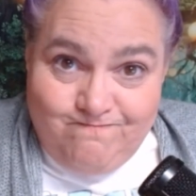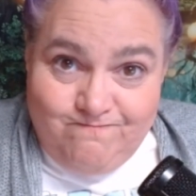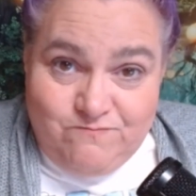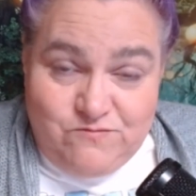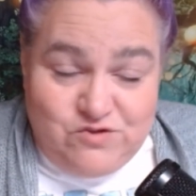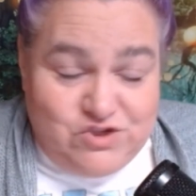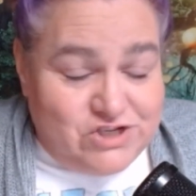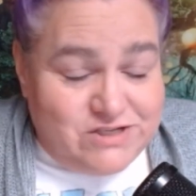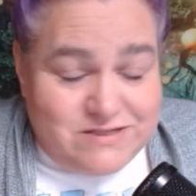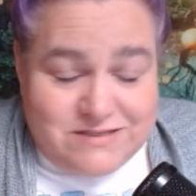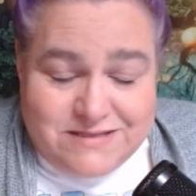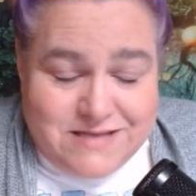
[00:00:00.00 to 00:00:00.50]

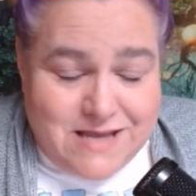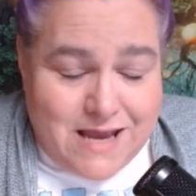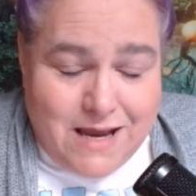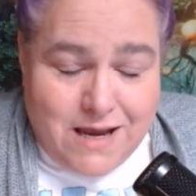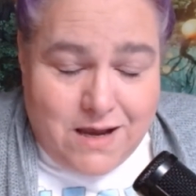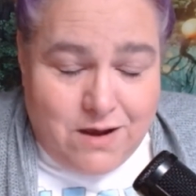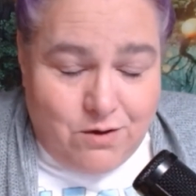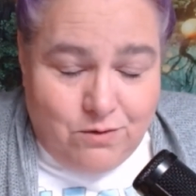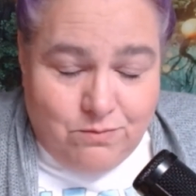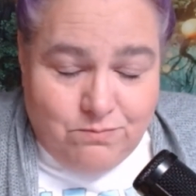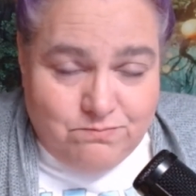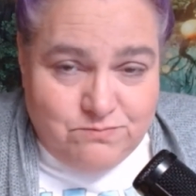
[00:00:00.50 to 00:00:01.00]
just stay
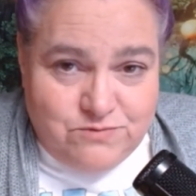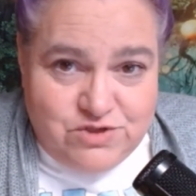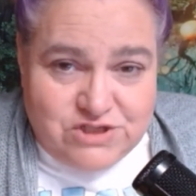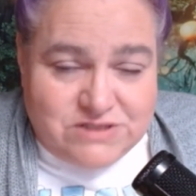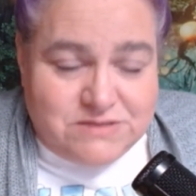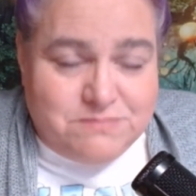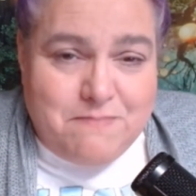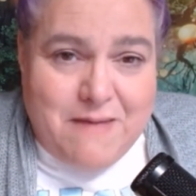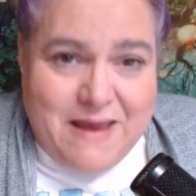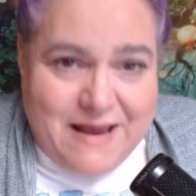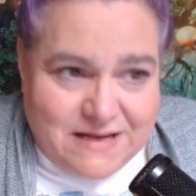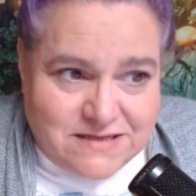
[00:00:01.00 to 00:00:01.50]
home.
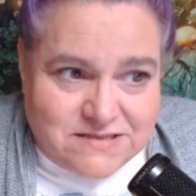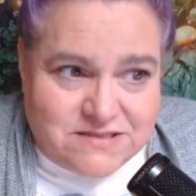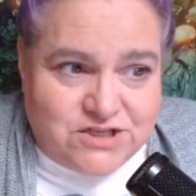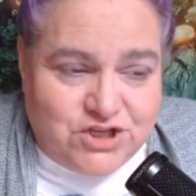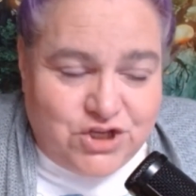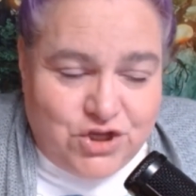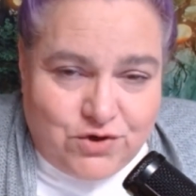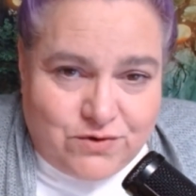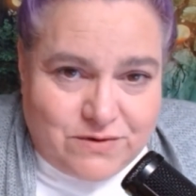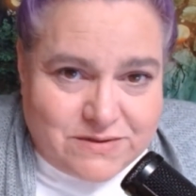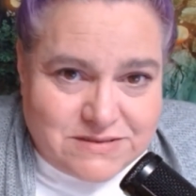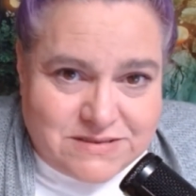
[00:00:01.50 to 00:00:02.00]
Just make it so
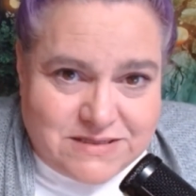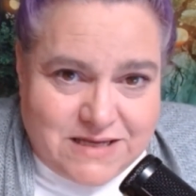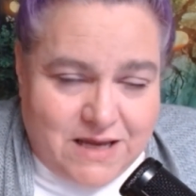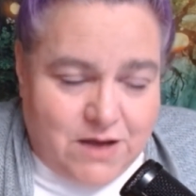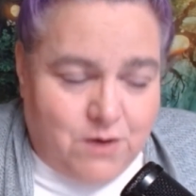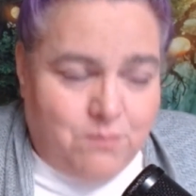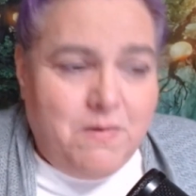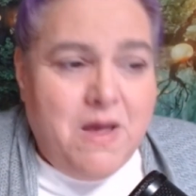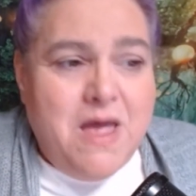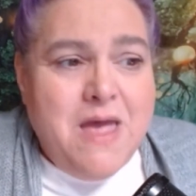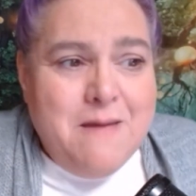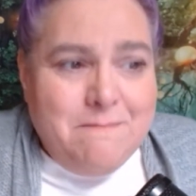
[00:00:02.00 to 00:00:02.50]
you can stay
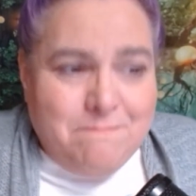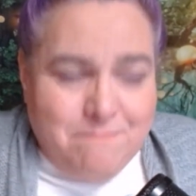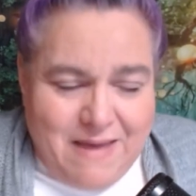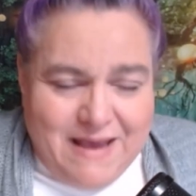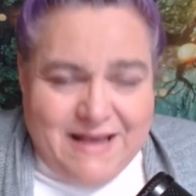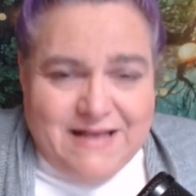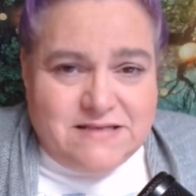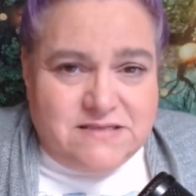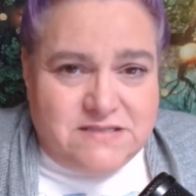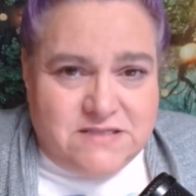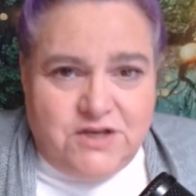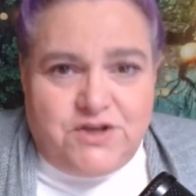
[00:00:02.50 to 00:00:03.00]
home.
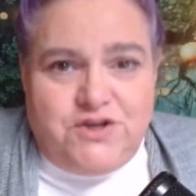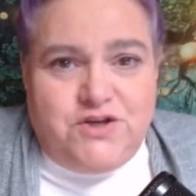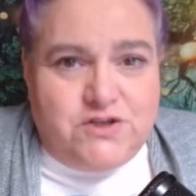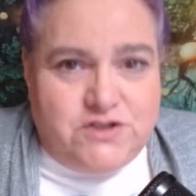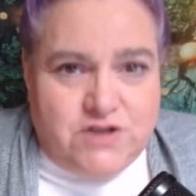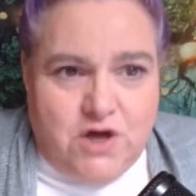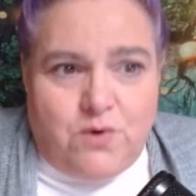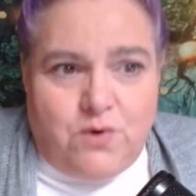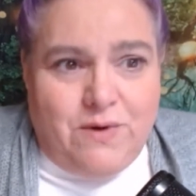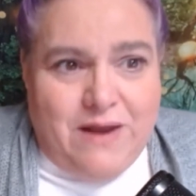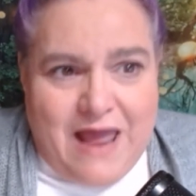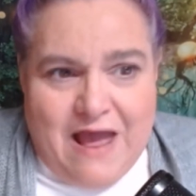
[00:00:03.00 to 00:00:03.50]
Make it so you
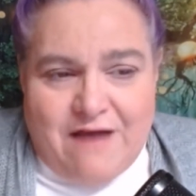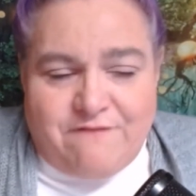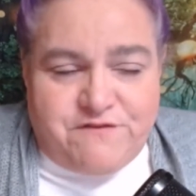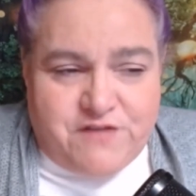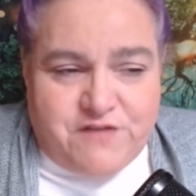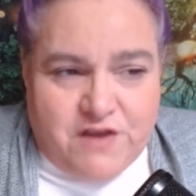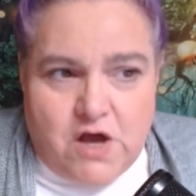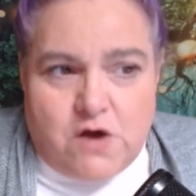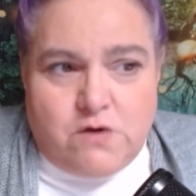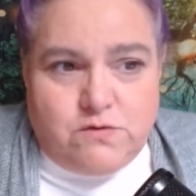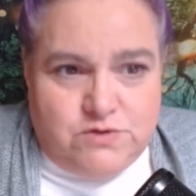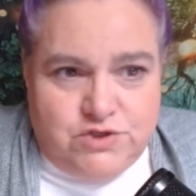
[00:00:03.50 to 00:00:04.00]
don't have to
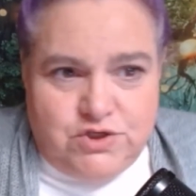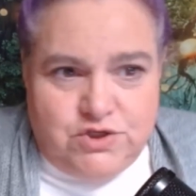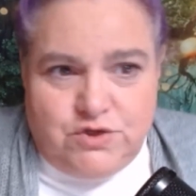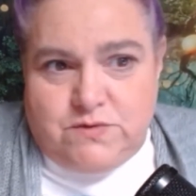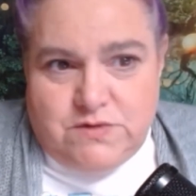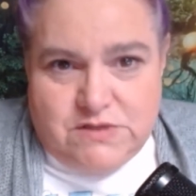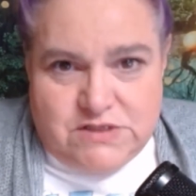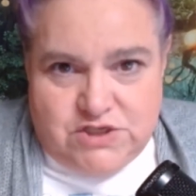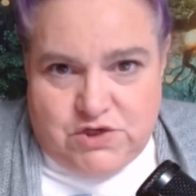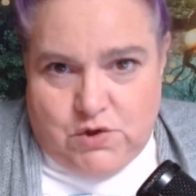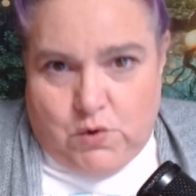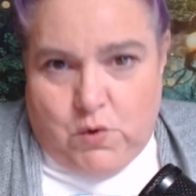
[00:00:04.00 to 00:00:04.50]
go to the
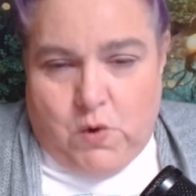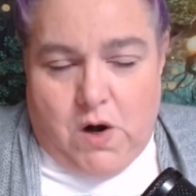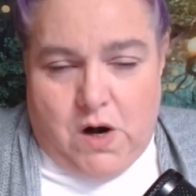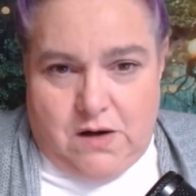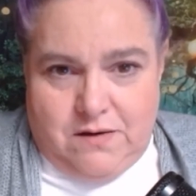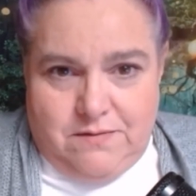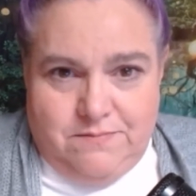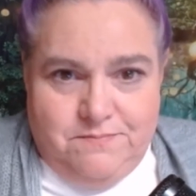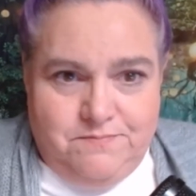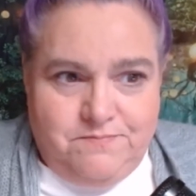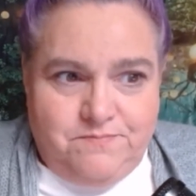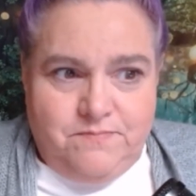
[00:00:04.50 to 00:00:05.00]
store.